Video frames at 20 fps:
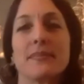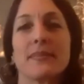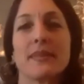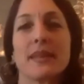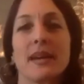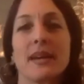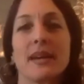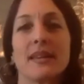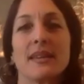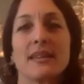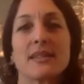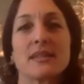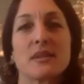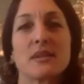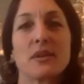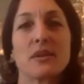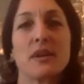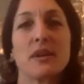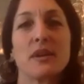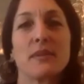And then
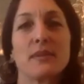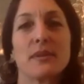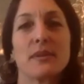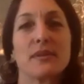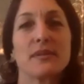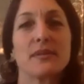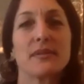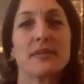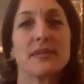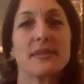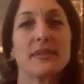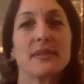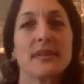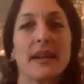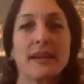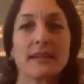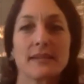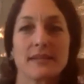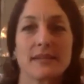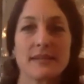Sonam, you're
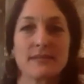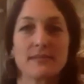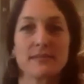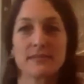next.